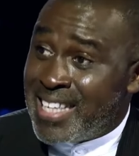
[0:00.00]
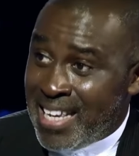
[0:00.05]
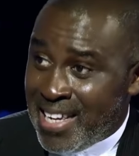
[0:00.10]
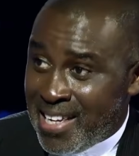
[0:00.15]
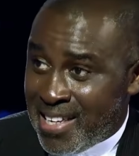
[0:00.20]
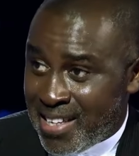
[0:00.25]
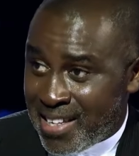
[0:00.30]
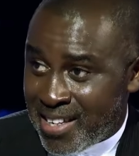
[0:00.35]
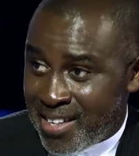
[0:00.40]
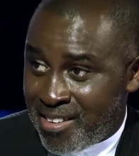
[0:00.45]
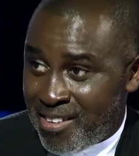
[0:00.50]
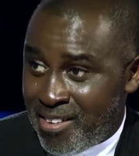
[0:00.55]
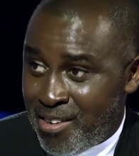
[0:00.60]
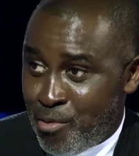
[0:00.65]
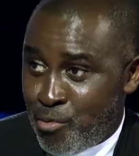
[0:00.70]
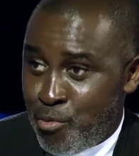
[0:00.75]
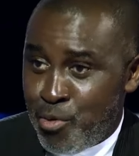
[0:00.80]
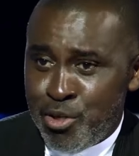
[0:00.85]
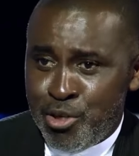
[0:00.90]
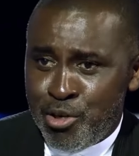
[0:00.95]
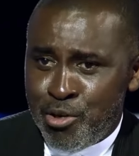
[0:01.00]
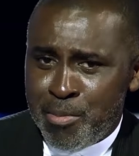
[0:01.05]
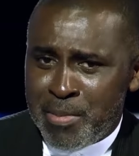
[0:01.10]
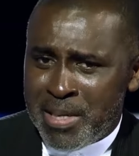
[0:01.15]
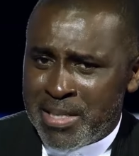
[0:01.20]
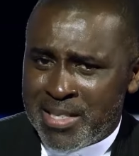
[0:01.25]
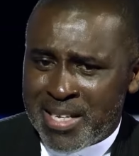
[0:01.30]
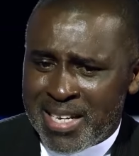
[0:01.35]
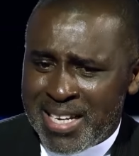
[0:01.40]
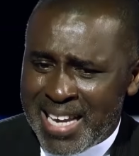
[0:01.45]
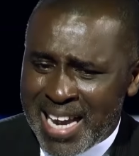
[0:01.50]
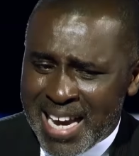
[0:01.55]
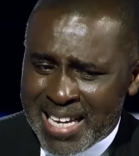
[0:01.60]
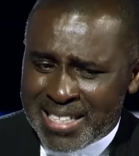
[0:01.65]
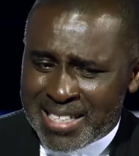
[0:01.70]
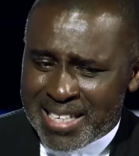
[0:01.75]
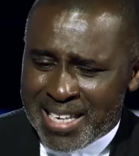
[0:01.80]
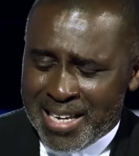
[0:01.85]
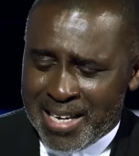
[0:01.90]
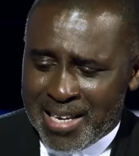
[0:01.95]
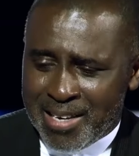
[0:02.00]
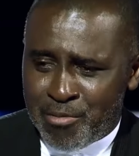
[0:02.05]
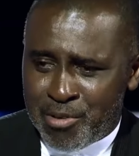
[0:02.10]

King. We knew him as the Night King.